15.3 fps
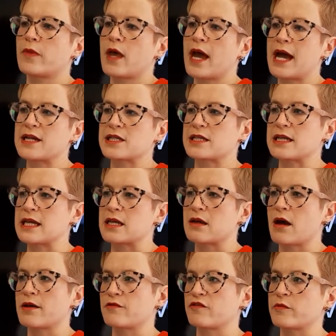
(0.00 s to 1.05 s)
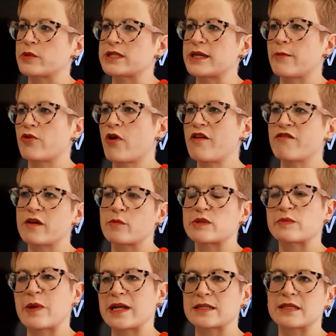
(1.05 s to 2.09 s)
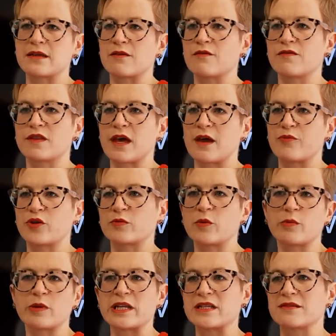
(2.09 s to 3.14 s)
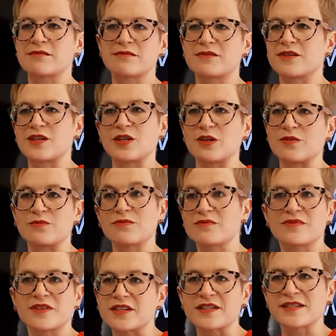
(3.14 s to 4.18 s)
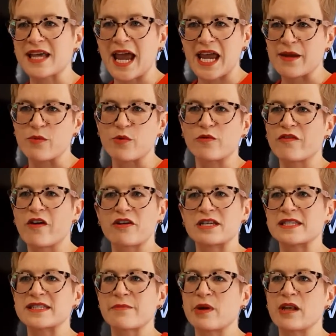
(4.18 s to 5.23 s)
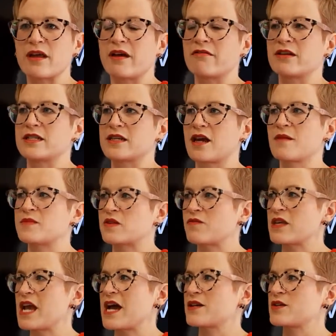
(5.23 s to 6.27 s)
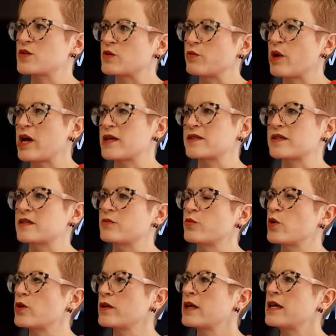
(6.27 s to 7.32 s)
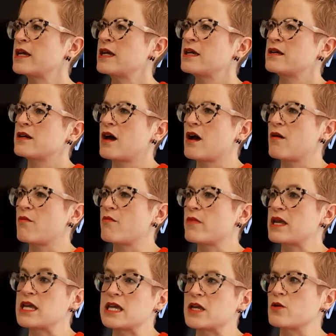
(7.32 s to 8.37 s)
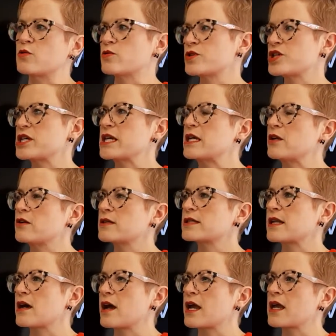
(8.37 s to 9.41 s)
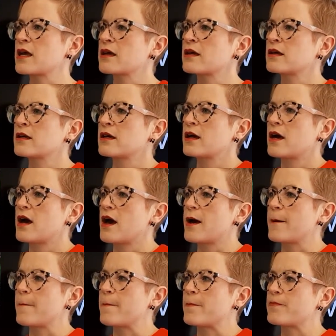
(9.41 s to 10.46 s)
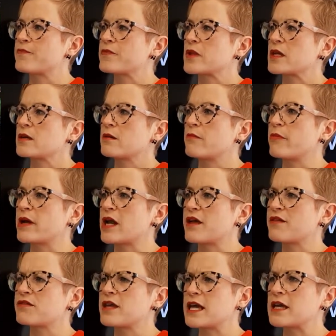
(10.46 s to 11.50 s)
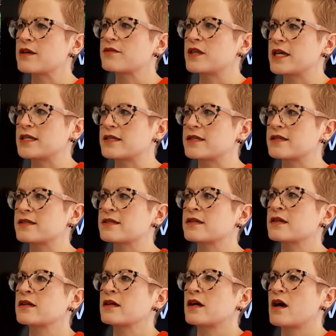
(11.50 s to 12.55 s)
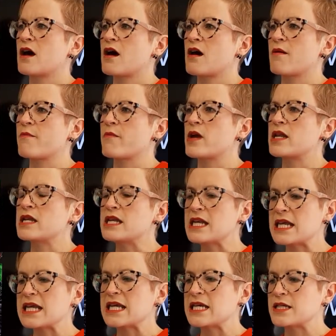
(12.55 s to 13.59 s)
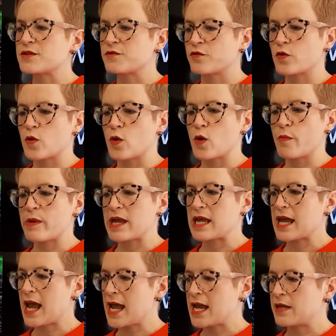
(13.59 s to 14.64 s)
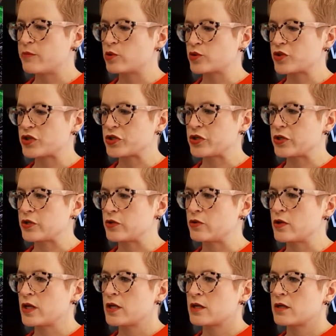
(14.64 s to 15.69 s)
actually, kind of from a demographic perspective, they're probably, the same or very similar in terms of the actual person, what he or she looks like. But I think this need for being able to